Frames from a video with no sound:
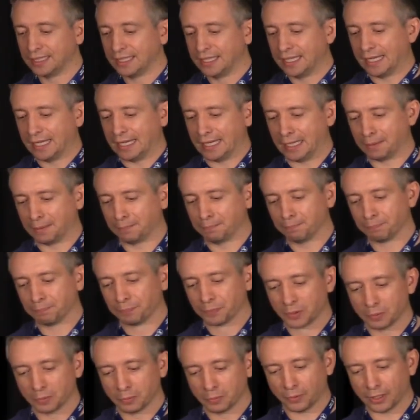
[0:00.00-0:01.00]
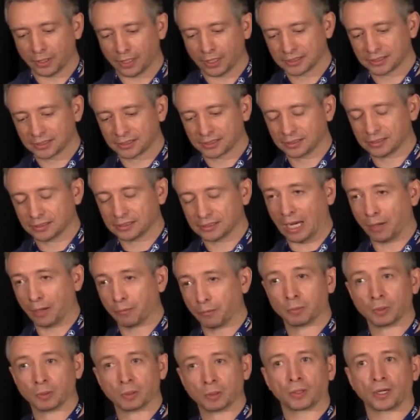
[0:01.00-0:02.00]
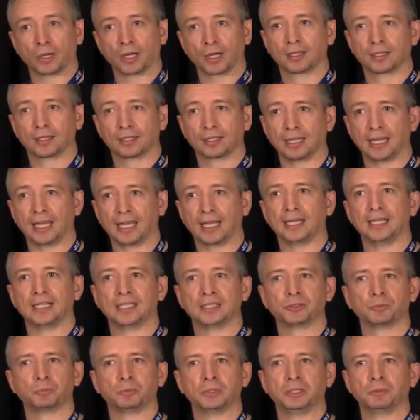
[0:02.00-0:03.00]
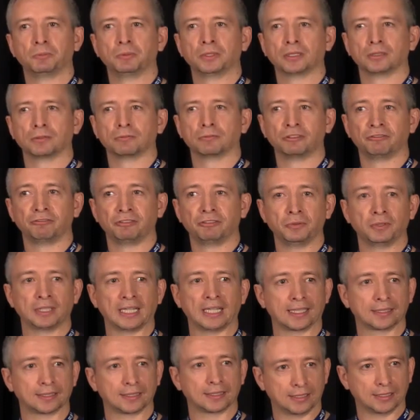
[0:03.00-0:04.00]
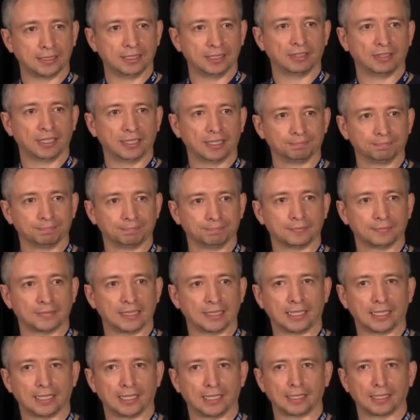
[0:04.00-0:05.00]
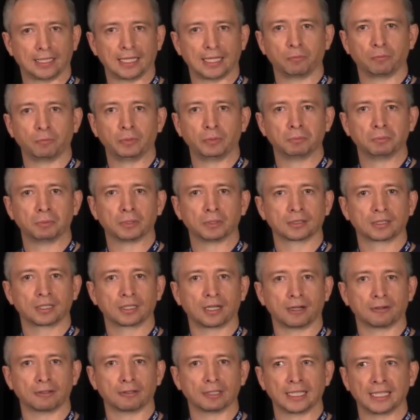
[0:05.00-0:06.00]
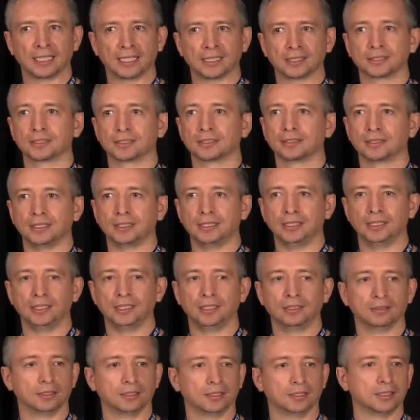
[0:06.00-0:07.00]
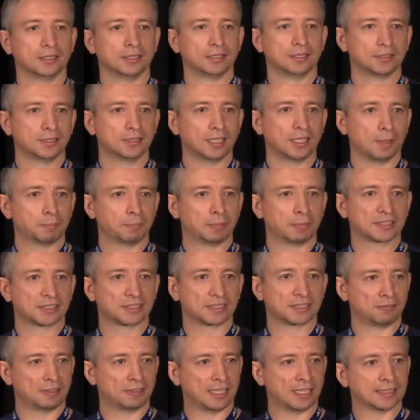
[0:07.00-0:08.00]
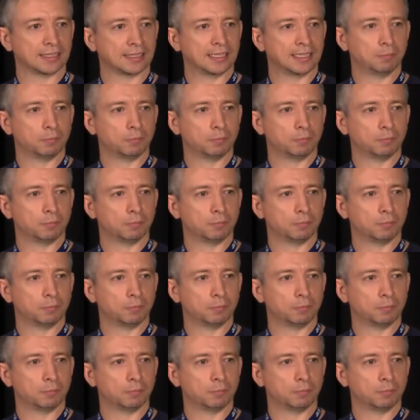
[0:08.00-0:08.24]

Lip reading: How it will work then is we will review that this evening, and we will correlate the topics that resonate